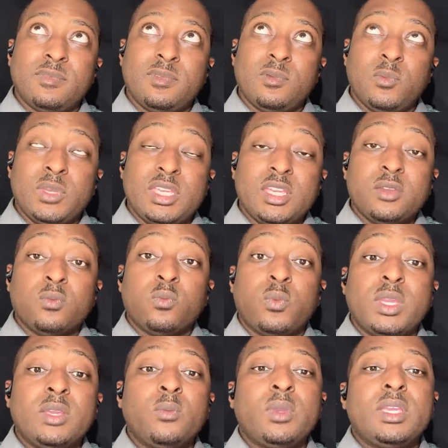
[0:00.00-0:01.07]

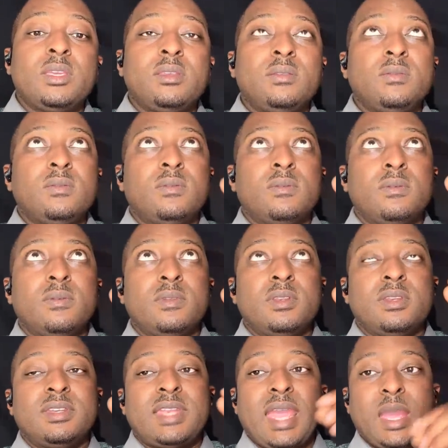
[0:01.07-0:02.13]
we
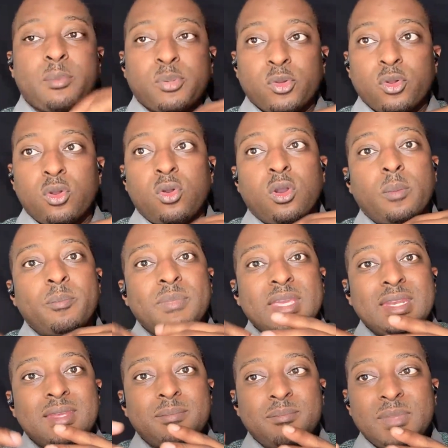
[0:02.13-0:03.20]
damper or
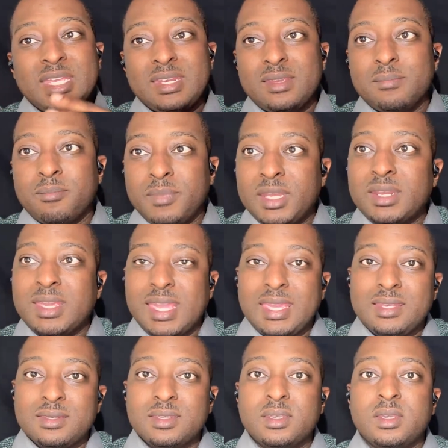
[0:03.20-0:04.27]

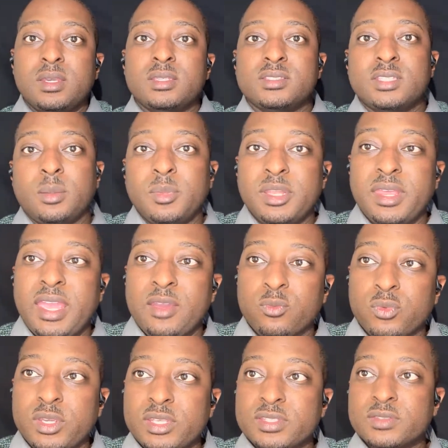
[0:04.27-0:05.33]
mitigate some of that
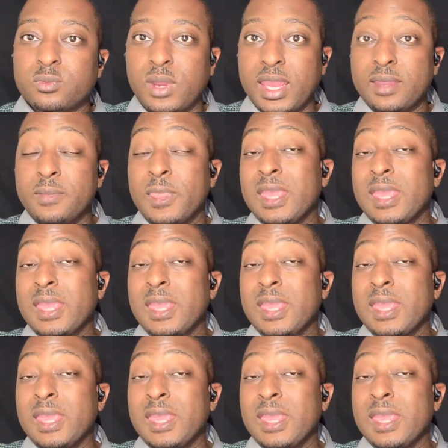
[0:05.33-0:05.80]
risk, right?